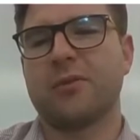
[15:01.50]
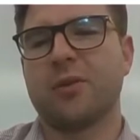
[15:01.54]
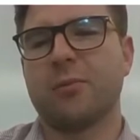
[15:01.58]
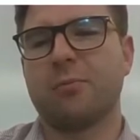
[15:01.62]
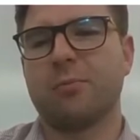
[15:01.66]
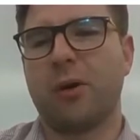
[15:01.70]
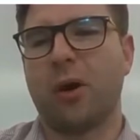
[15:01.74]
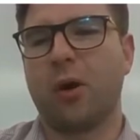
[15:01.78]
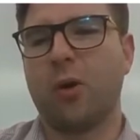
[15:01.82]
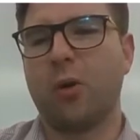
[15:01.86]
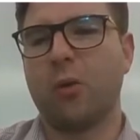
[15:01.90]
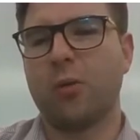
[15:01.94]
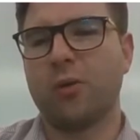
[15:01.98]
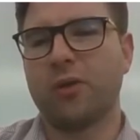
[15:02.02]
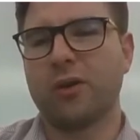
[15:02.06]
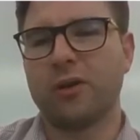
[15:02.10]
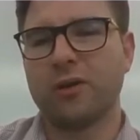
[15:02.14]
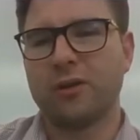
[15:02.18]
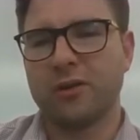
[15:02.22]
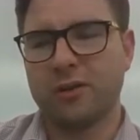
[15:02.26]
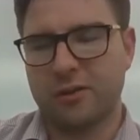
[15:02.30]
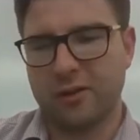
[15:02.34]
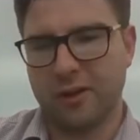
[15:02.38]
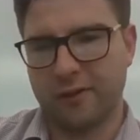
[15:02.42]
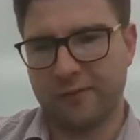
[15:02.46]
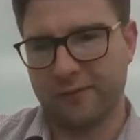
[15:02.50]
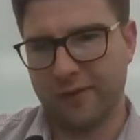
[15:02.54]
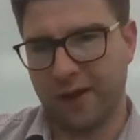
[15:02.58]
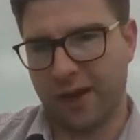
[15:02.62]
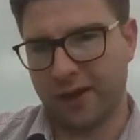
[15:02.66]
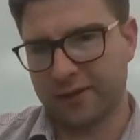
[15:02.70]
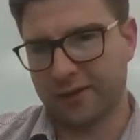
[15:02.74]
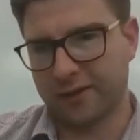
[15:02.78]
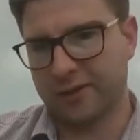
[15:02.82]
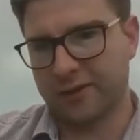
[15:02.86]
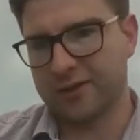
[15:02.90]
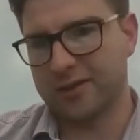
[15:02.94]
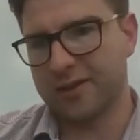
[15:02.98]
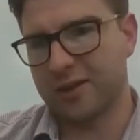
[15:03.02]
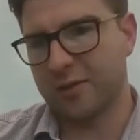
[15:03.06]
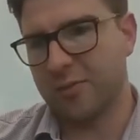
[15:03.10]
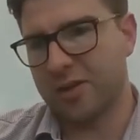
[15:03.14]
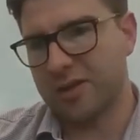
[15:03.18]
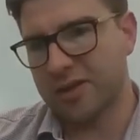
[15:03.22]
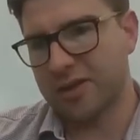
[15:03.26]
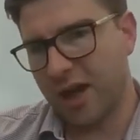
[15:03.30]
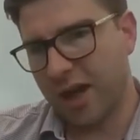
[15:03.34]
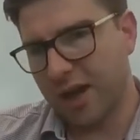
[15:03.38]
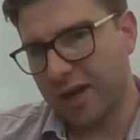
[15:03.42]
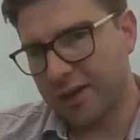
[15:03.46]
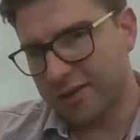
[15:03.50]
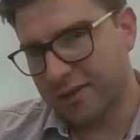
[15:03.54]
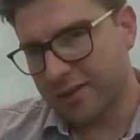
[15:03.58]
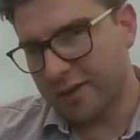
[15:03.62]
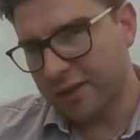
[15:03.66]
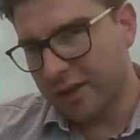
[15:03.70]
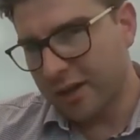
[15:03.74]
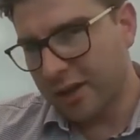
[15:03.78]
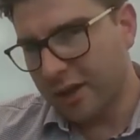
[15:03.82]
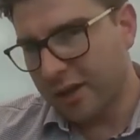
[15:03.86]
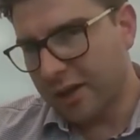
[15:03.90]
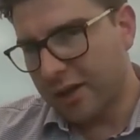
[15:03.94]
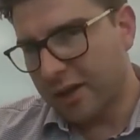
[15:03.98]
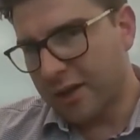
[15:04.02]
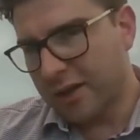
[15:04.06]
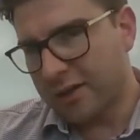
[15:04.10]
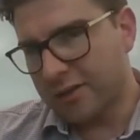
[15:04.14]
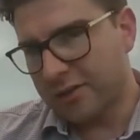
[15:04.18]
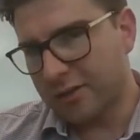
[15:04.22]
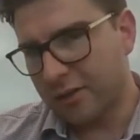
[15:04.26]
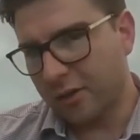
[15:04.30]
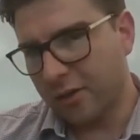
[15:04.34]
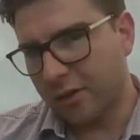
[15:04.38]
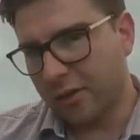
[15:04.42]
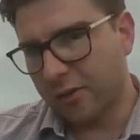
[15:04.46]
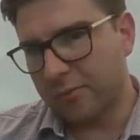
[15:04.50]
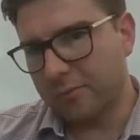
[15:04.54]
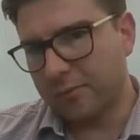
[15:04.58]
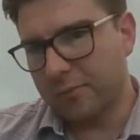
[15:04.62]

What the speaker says: bold effect that this image has. So